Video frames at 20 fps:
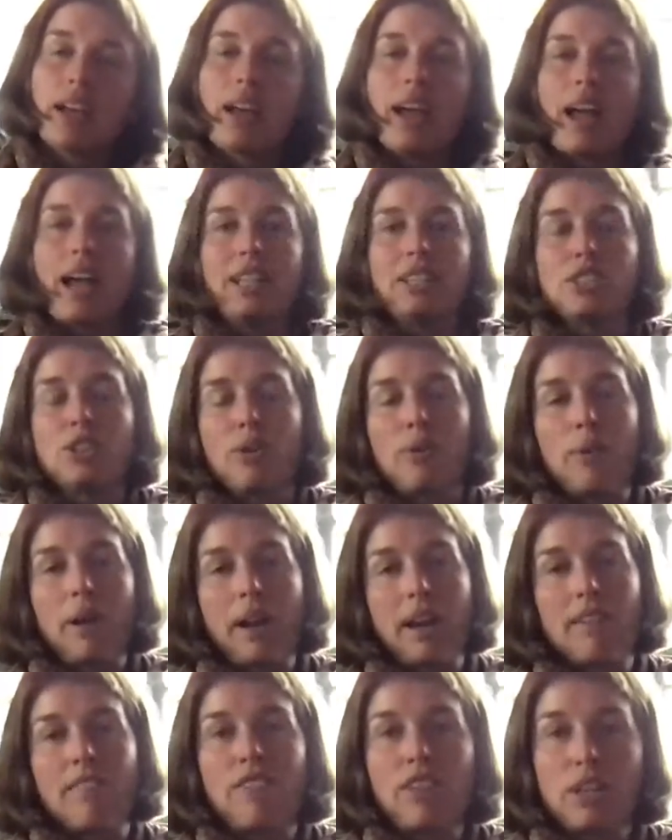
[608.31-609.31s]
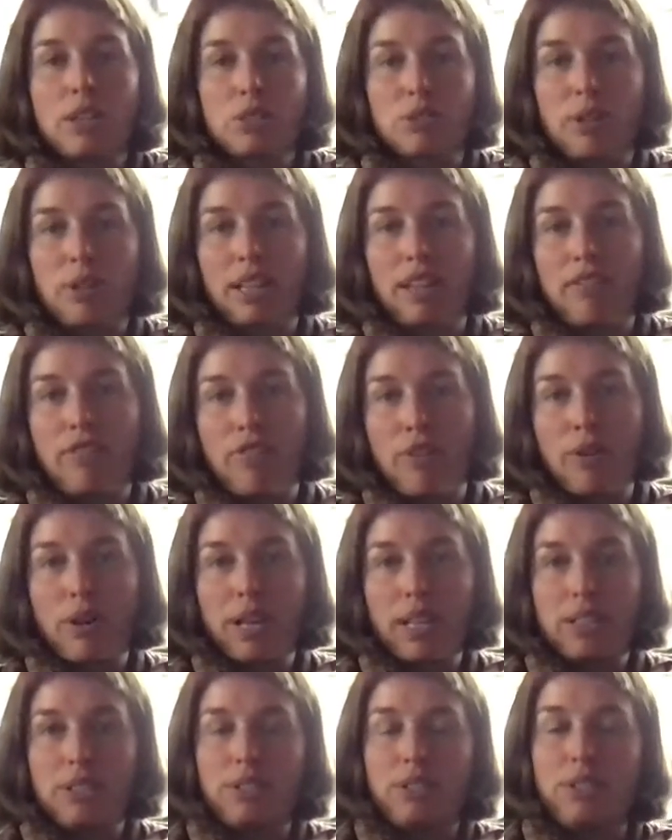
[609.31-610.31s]
And so, and it feels really
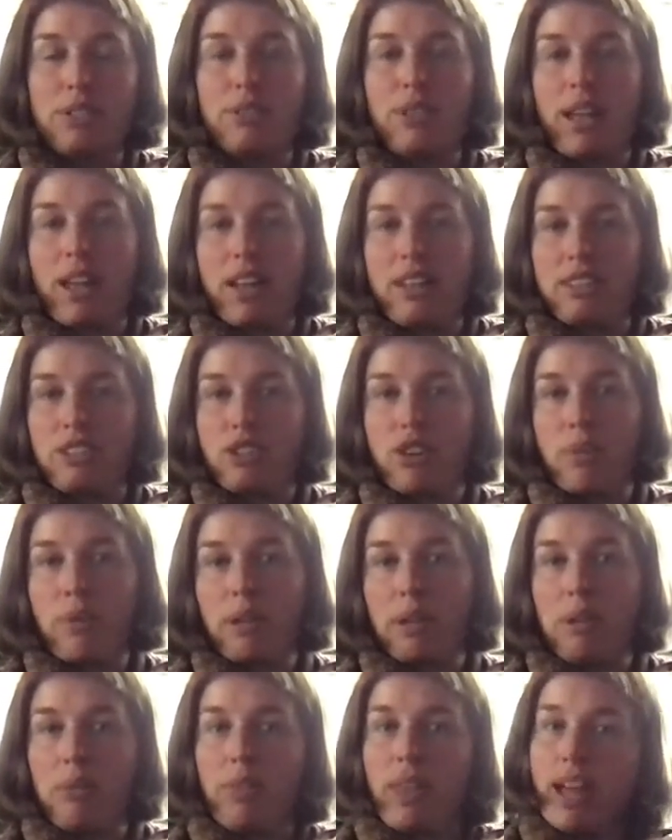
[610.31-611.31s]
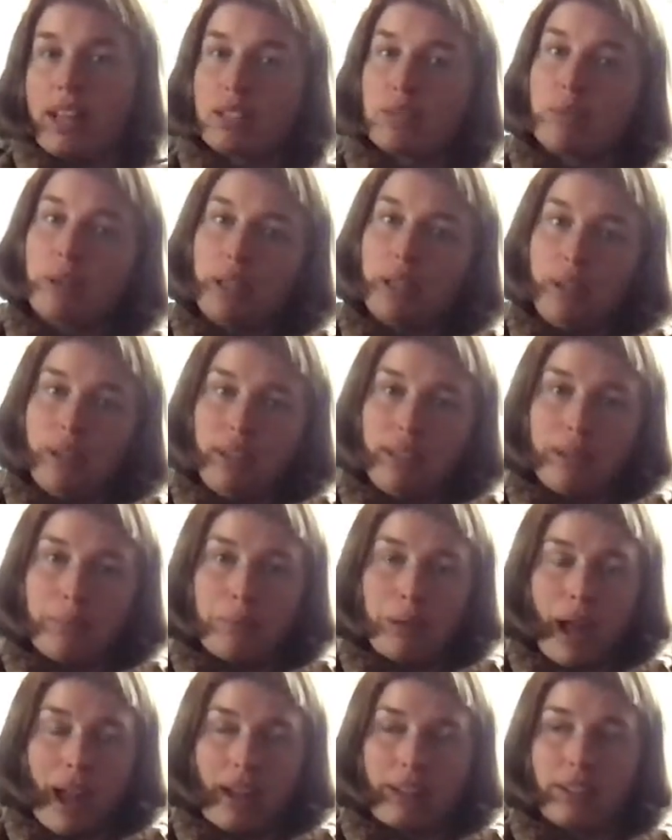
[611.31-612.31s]
foreign to you. That's showing you that's where you need to
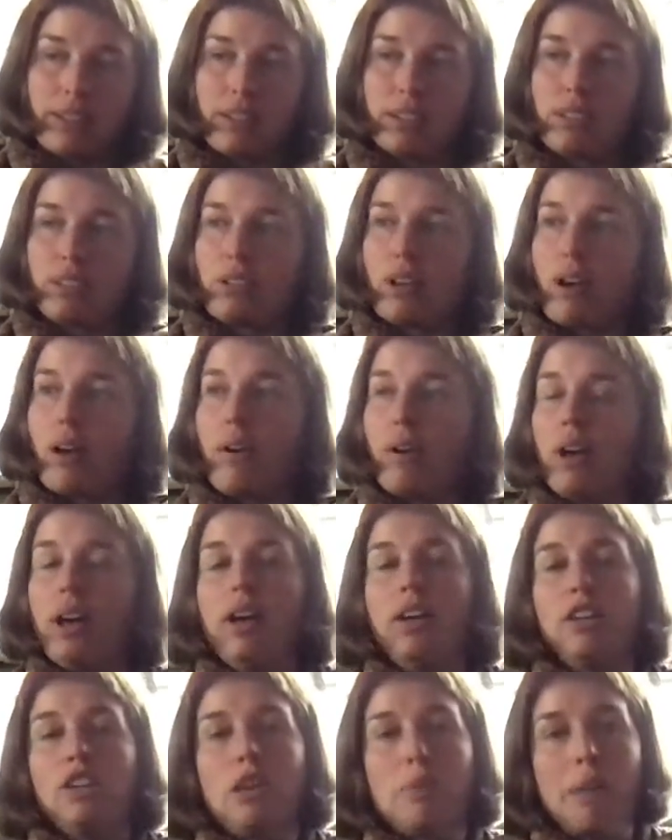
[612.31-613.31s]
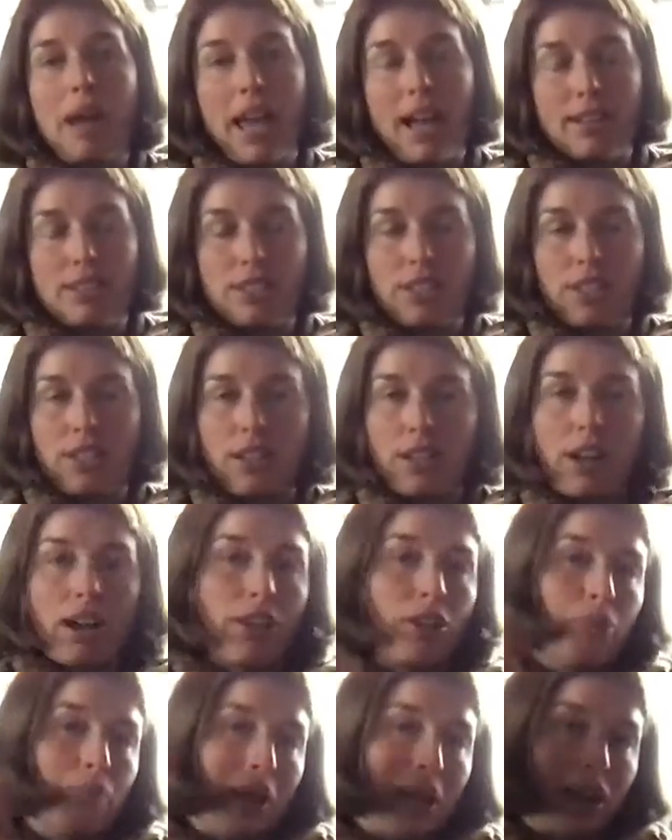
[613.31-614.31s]
practice. So you
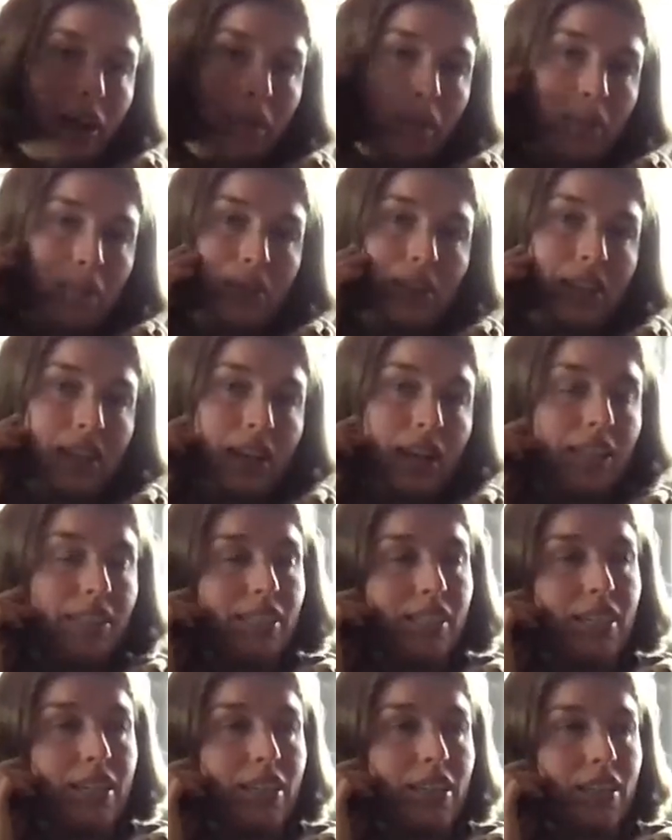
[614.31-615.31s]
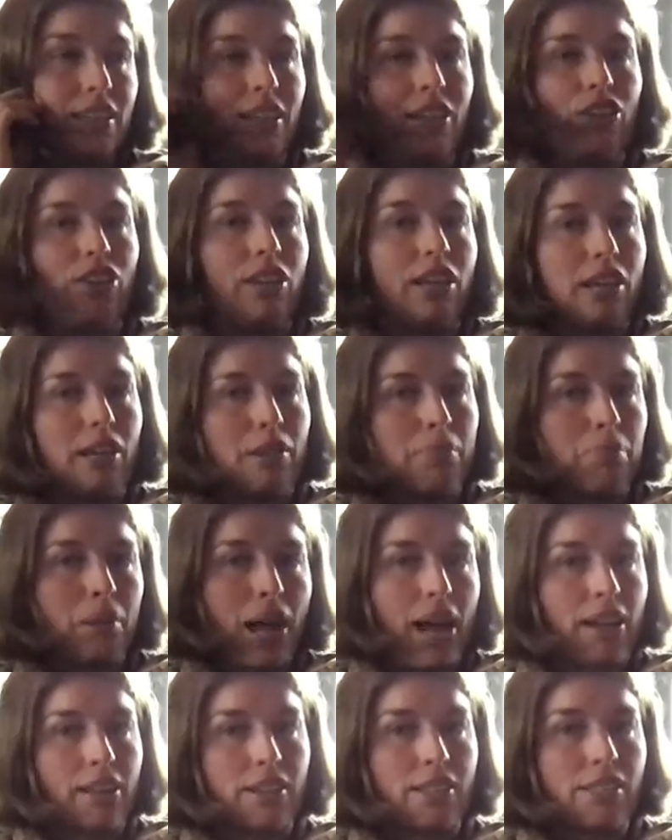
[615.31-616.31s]
might come up with an idea and then you need to
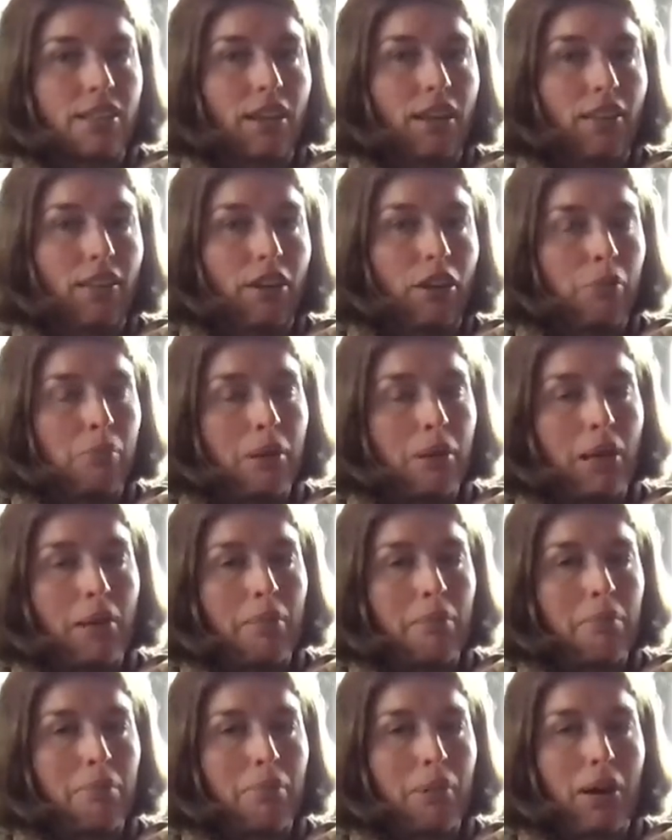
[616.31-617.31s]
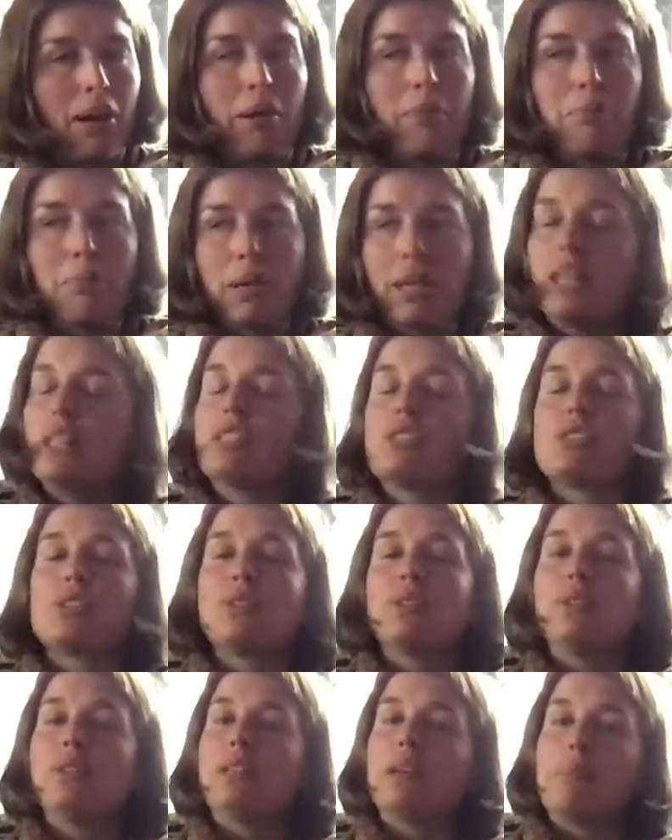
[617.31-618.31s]
practice it a little bit, but pretty
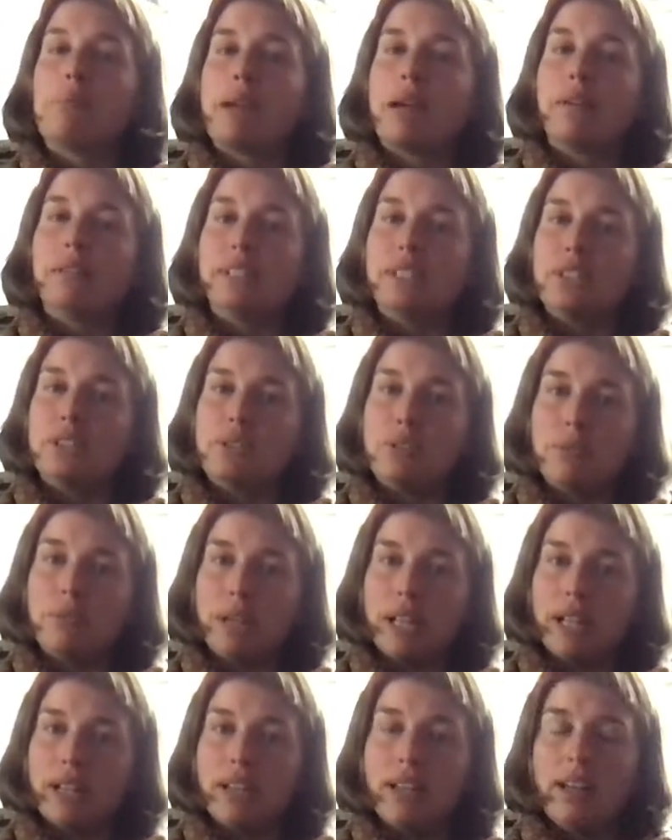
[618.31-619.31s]
soon you'll be able to do it.